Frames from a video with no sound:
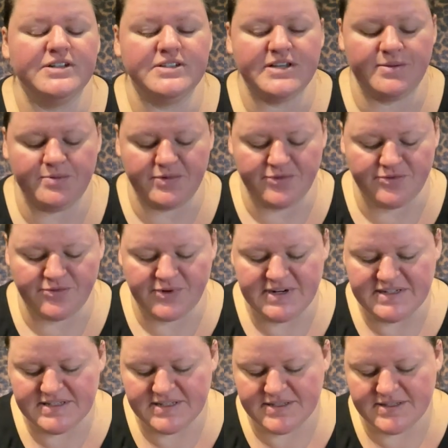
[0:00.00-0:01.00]
type of
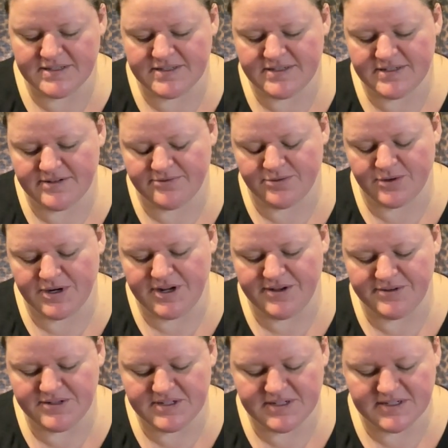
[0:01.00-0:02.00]
phrases and stuff were
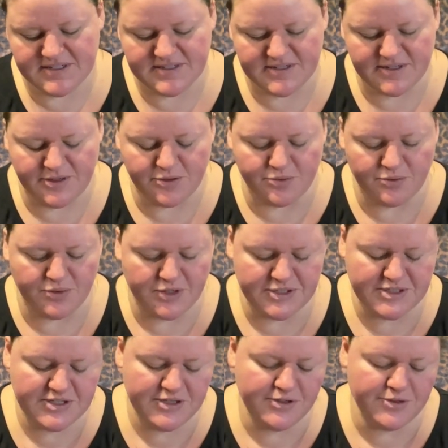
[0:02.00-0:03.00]
used, because I don't want
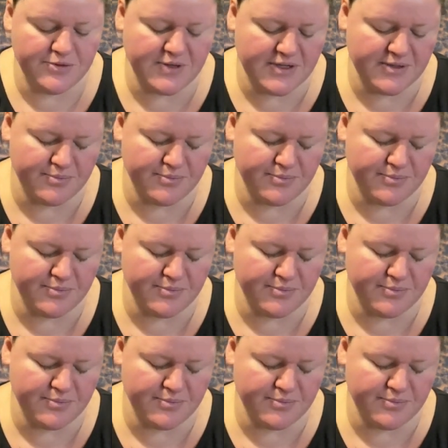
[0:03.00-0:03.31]
to